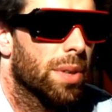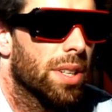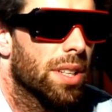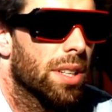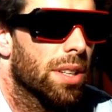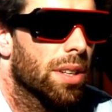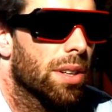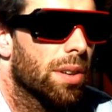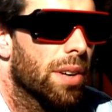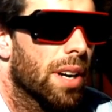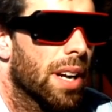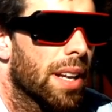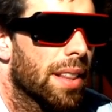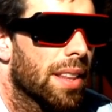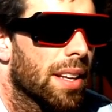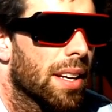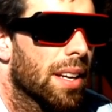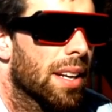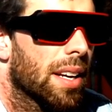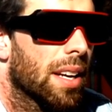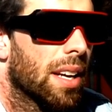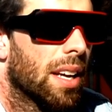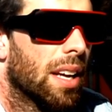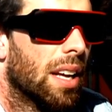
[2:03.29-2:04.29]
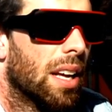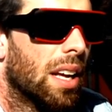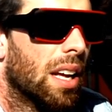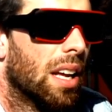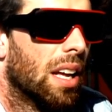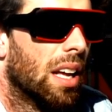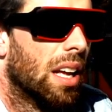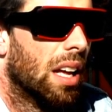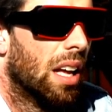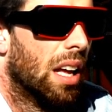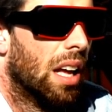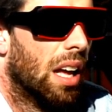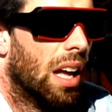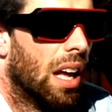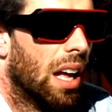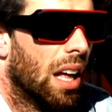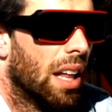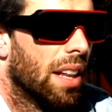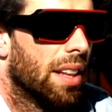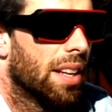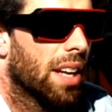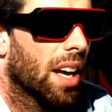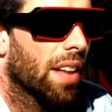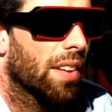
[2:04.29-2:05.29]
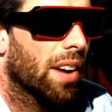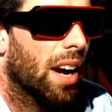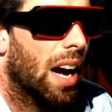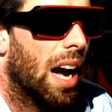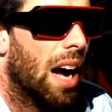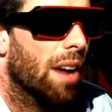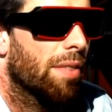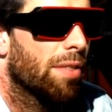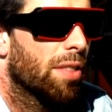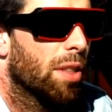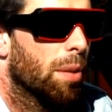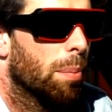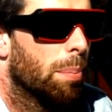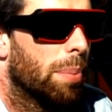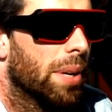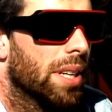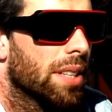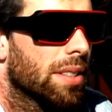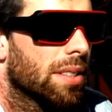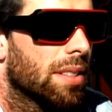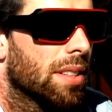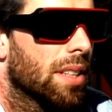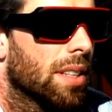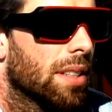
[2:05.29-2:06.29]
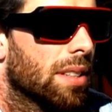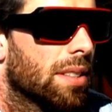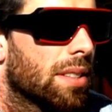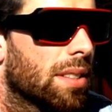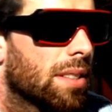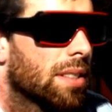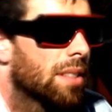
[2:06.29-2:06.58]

we do, and I think the other half of the business